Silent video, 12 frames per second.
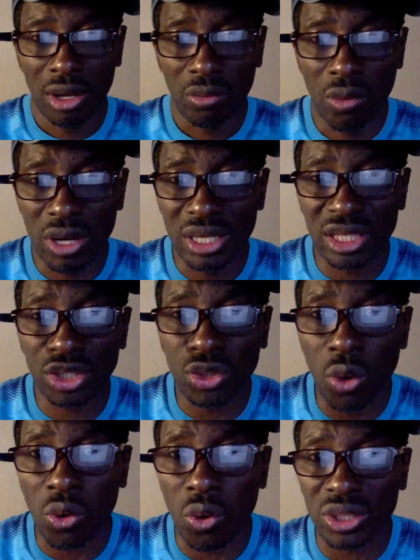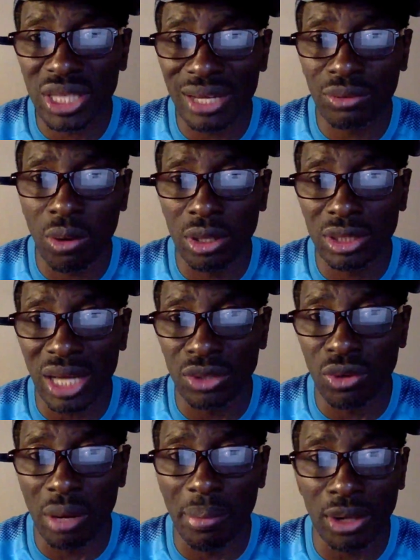What is the stone coated one that
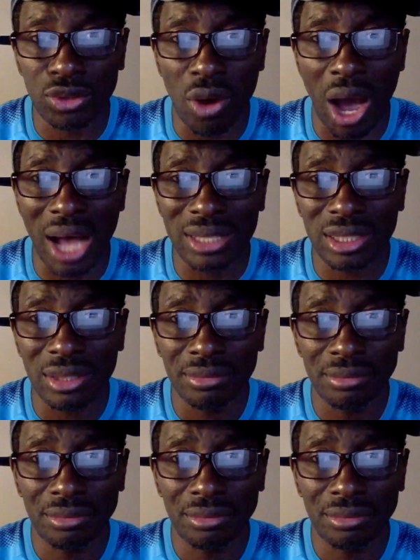you're about to ask?